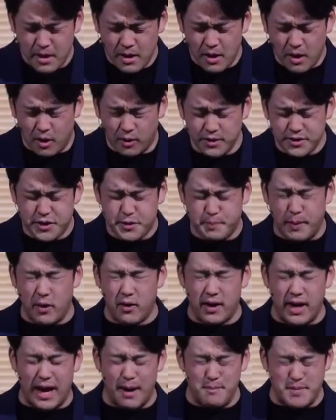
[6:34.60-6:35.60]
Holy
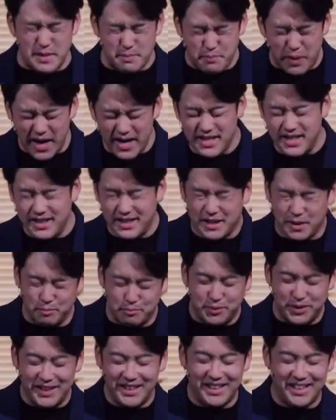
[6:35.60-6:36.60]
Spirit, I'm depending
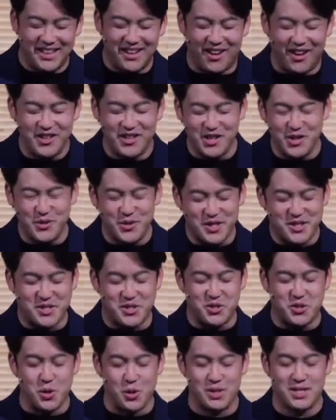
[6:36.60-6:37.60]
completely on you. This
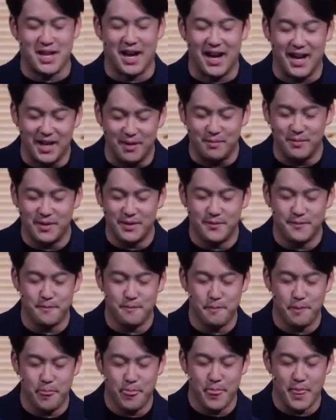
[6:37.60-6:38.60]
is your time.
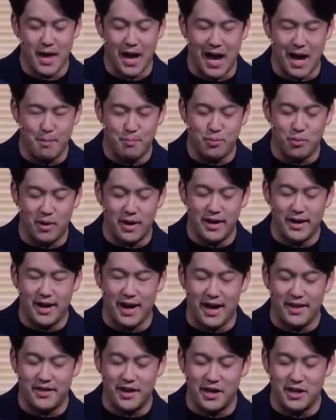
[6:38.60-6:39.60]
I pray,
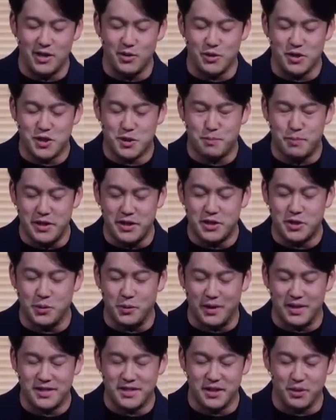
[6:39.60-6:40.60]
God, that you would speak to
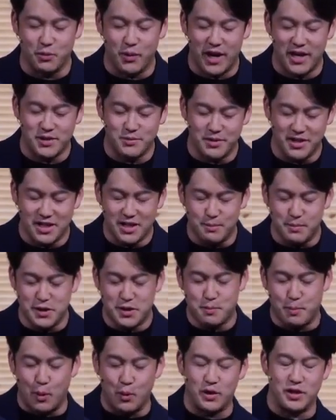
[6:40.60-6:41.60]
us in the ways we need to be
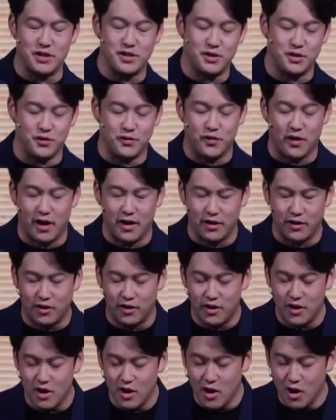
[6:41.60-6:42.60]
spoken to, Father.
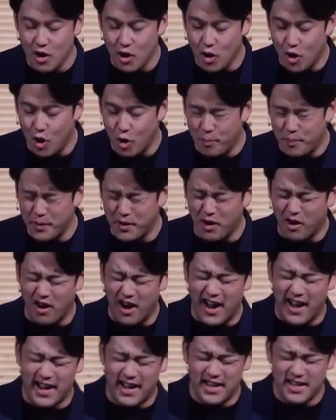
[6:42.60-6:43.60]
Open our
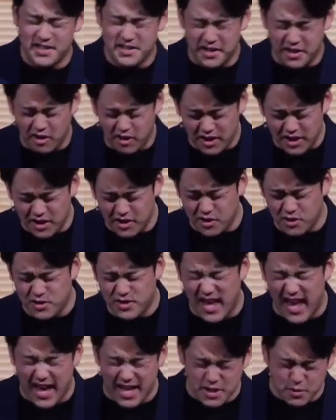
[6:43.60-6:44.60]
eyes and our ears
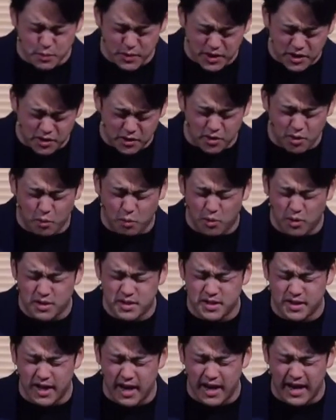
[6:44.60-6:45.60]
as we hear your word
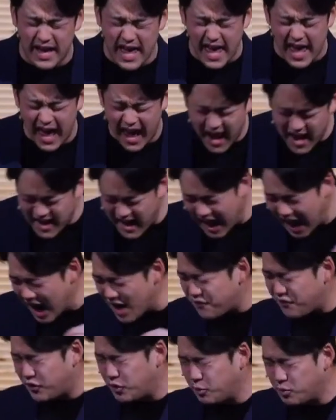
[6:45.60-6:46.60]
today and
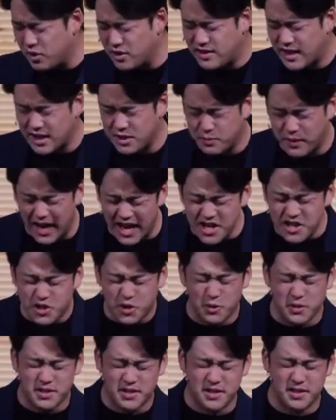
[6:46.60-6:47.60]
afterwards as we enter
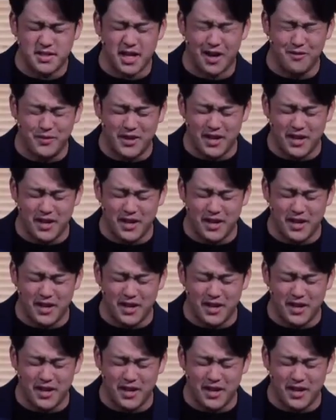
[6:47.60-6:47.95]
into this time.